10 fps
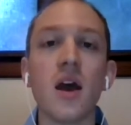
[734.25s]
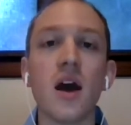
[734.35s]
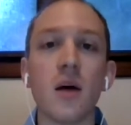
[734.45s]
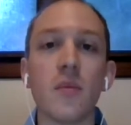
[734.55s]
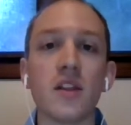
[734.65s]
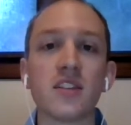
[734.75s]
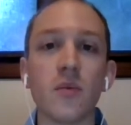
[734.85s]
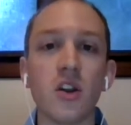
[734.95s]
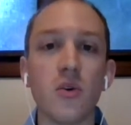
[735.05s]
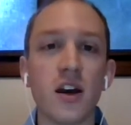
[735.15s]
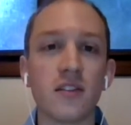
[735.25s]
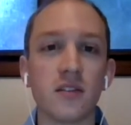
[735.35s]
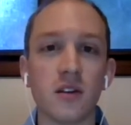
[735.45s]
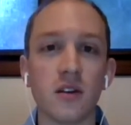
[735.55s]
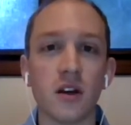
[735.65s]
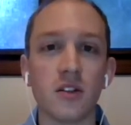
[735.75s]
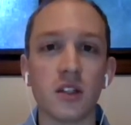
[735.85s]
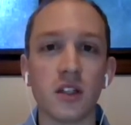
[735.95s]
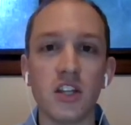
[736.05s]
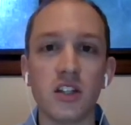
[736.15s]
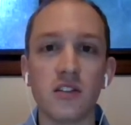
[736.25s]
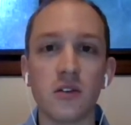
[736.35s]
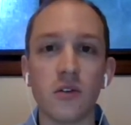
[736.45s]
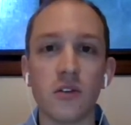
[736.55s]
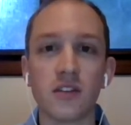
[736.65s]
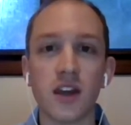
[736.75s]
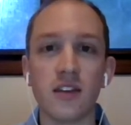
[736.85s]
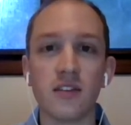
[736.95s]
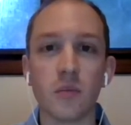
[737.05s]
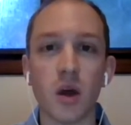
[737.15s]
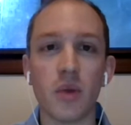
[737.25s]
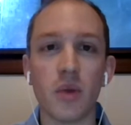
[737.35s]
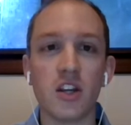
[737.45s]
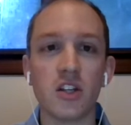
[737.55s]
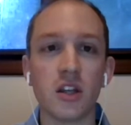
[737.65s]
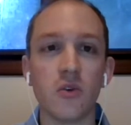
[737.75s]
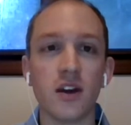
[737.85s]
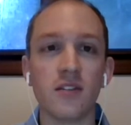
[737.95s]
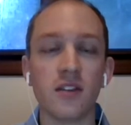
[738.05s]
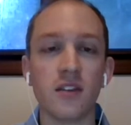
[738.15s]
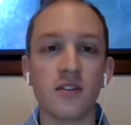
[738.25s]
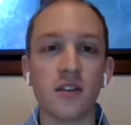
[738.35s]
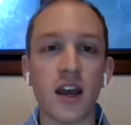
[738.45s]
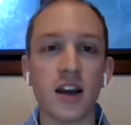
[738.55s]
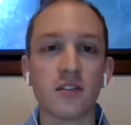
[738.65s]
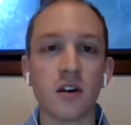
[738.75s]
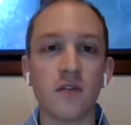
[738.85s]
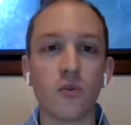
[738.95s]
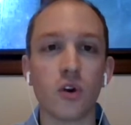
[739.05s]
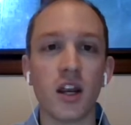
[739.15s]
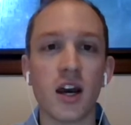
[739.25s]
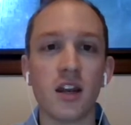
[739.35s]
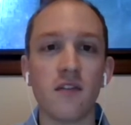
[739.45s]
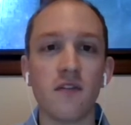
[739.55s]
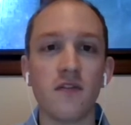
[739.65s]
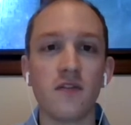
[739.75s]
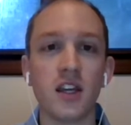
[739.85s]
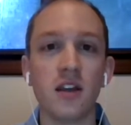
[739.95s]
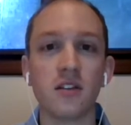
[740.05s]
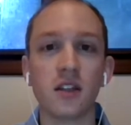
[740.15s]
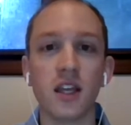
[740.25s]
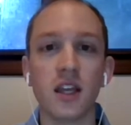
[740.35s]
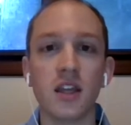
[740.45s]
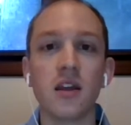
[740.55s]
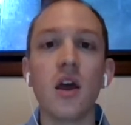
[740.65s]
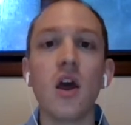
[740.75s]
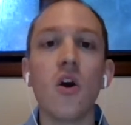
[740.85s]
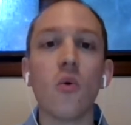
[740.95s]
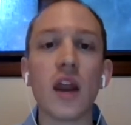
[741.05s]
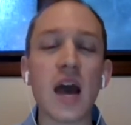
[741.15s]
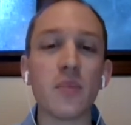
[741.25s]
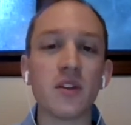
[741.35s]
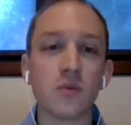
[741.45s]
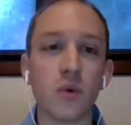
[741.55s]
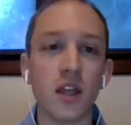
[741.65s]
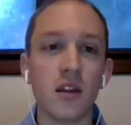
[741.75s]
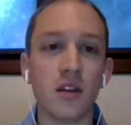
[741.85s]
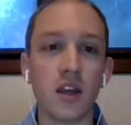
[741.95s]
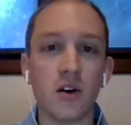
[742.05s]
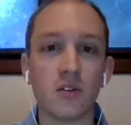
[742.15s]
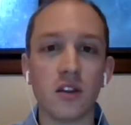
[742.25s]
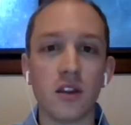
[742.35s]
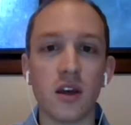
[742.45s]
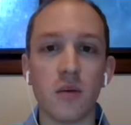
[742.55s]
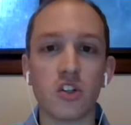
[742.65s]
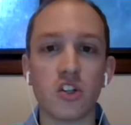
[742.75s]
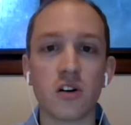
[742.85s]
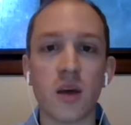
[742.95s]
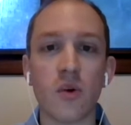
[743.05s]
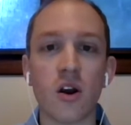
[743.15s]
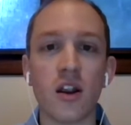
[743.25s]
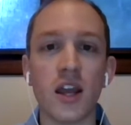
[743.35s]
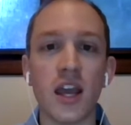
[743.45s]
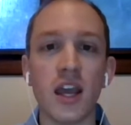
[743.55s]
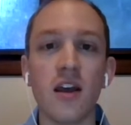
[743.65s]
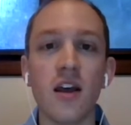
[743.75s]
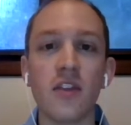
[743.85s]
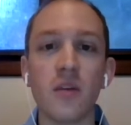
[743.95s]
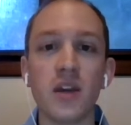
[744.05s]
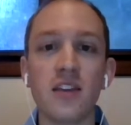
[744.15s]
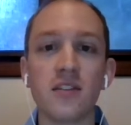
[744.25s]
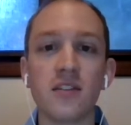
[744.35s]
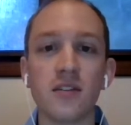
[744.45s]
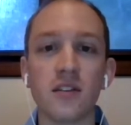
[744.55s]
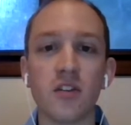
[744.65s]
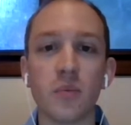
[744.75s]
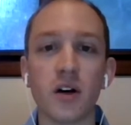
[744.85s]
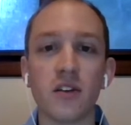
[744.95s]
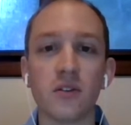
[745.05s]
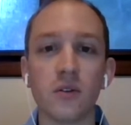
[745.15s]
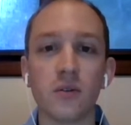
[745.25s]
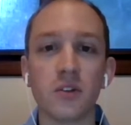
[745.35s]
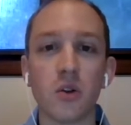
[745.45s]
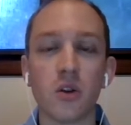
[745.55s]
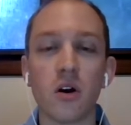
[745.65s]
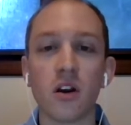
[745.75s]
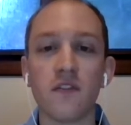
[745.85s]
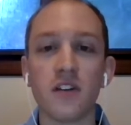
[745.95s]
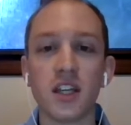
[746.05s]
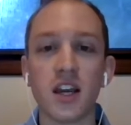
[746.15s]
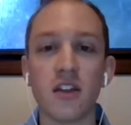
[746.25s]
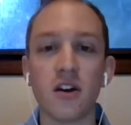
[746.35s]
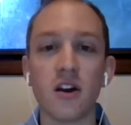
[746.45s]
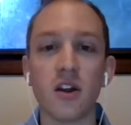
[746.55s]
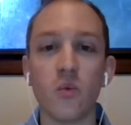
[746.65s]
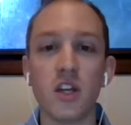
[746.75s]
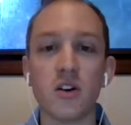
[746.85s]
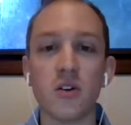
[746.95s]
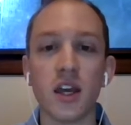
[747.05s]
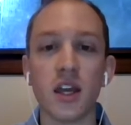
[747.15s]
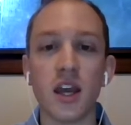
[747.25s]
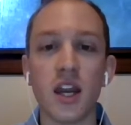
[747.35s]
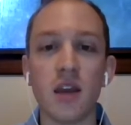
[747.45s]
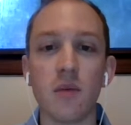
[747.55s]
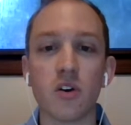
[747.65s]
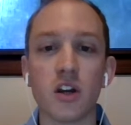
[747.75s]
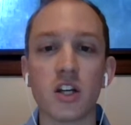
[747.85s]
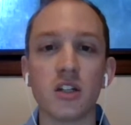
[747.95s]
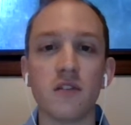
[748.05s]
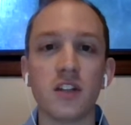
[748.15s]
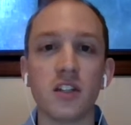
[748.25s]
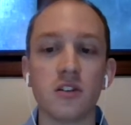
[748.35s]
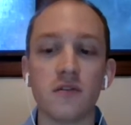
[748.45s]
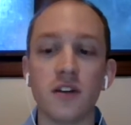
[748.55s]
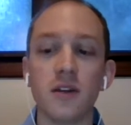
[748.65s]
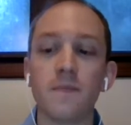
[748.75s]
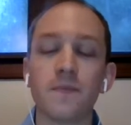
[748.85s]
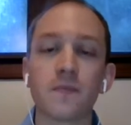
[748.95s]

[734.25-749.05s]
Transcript: And someone who has a deletion, so in this case a patient who has this exon 49 and 50 deleted, what happens when they go to the mature mRNA, the pieces of the puzzle no longer fit together and we don't get any production of dystrophin.